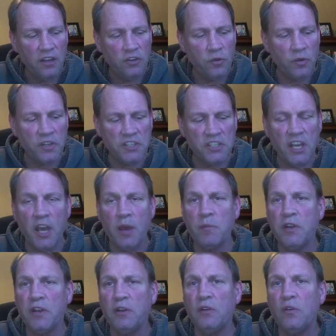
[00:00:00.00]
to
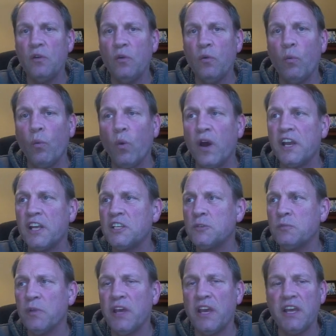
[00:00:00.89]
examine what
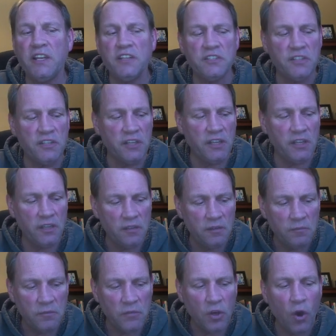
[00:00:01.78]
explains the
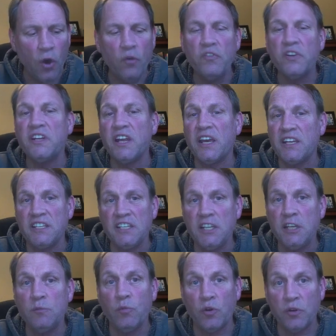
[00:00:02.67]

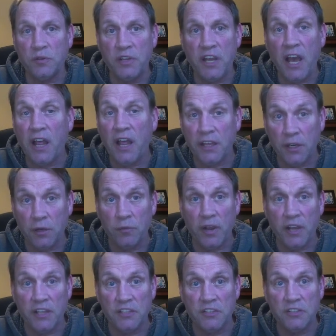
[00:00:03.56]
COVID-19 mortality
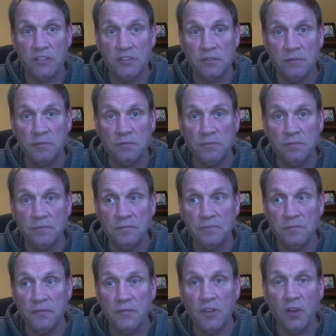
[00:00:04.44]
rates
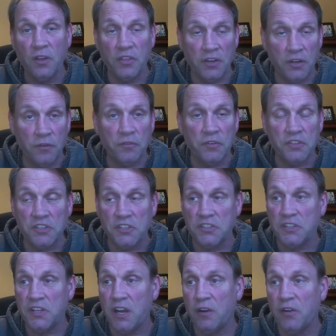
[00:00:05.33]
and the
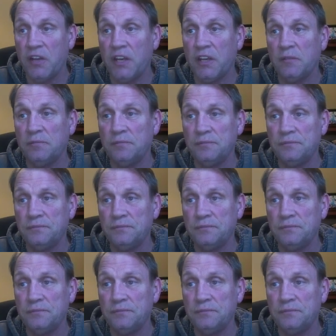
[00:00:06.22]
differences therein.